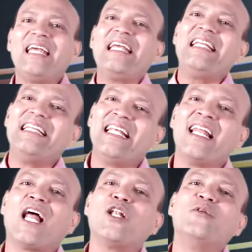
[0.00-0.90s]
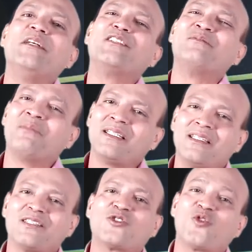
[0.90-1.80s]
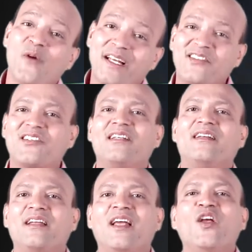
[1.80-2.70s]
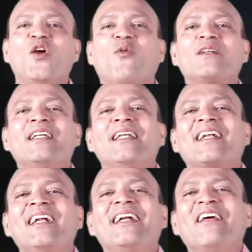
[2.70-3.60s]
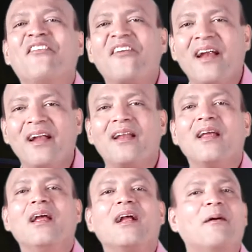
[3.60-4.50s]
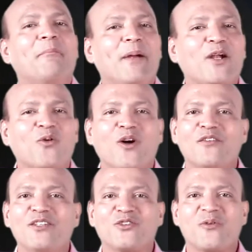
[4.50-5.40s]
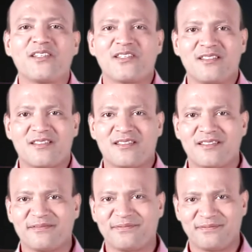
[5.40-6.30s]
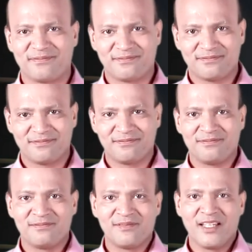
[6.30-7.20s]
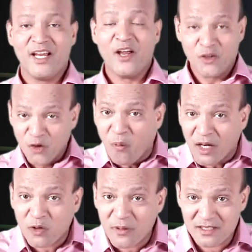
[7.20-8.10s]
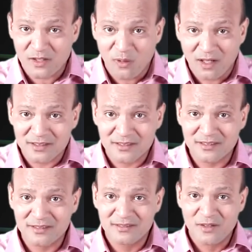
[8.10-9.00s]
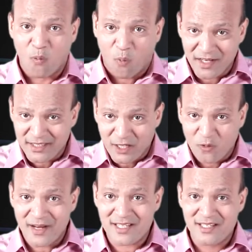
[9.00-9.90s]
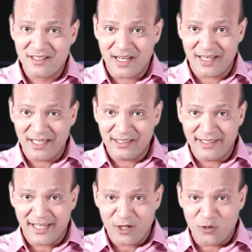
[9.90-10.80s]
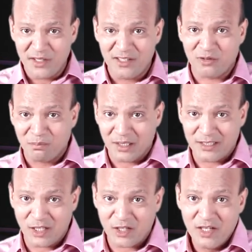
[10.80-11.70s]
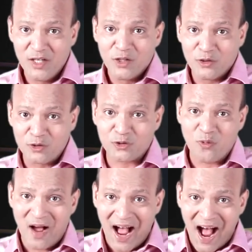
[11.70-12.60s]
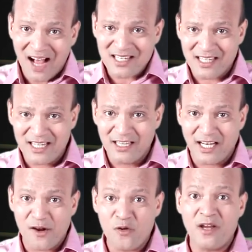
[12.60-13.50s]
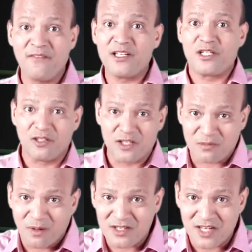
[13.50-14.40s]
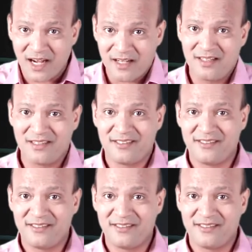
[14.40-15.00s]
Indira Nooyi's mother's question was a little different compared to all of these questions. You know what her question was? What is the question that Indra Nooyi's mother used to ask Indra Nooyi when she was a small child?